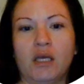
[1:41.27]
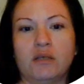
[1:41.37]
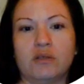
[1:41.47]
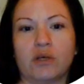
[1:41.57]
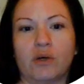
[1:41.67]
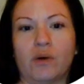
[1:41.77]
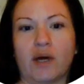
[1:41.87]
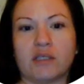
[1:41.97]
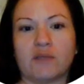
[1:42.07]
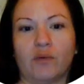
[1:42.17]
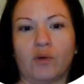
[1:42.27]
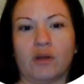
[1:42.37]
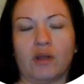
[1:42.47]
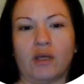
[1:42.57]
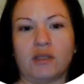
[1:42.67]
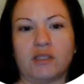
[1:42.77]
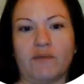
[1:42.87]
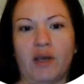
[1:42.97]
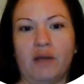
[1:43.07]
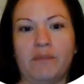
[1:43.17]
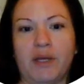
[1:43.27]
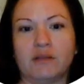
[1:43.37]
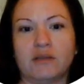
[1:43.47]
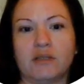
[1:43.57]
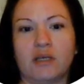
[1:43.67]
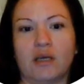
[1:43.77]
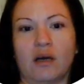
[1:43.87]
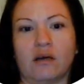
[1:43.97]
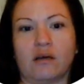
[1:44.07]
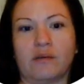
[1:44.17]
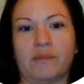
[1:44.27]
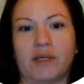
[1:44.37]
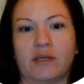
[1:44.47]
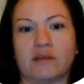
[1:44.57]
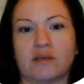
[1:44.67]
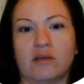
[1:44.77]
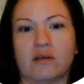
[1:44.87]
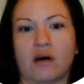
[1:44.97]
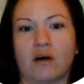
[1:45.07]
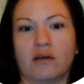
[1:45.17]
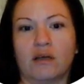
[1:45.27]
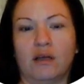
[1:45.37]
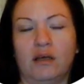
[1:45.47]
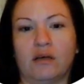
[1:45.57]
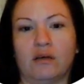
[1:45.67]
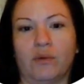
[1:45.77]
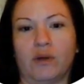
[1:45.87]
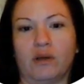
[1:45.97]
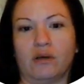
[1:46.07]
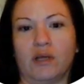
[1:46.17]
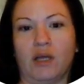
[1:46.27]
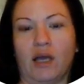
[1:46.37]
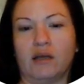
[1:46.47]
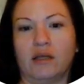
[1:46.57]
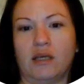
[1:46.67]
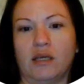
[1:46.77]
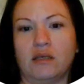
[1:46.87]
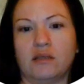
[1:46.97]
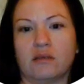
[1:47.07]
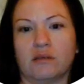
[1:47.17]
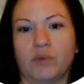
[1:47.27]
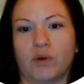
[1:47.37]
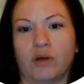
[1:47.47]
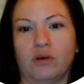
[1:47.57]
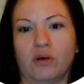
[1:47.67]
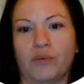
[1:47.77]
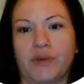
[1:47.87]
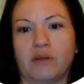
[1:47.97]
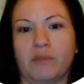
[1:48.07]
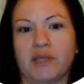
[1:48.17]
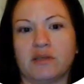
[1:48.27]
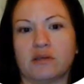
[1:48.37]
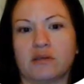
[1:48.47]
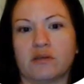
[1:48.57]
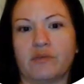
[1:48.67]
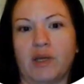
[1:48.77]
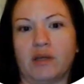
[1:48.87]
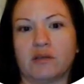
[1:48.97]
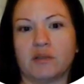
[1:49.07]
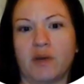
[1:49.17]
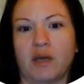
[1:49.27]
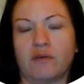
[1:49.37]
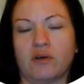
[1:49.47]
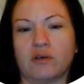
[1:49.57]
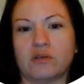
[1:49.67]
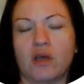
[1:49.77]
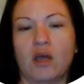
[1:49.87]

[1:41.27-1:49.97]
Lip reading: So as for the development, it is not clear whether Canada geese are born knowing the basics of maintenance behaviors,